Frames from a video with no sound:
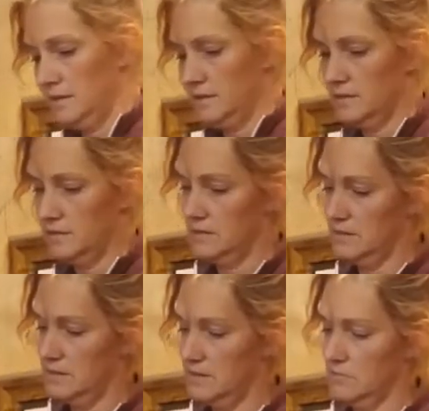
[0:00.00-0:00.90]
And
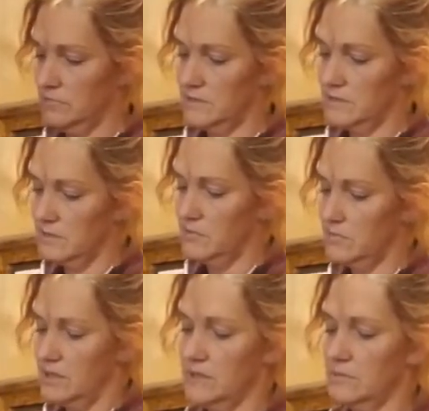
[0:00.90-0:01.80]
goodness, you really
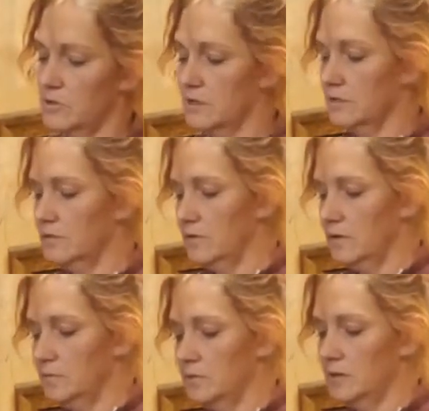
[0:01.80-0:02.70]
don't want your bridle to
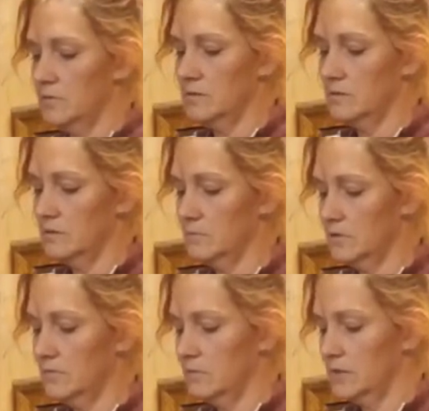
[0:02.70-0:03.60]
fall apart during the
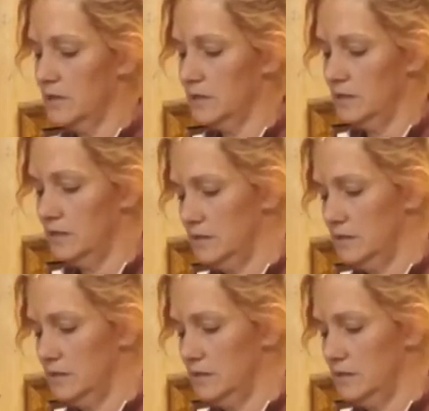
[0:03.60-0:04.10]
middle of a ride.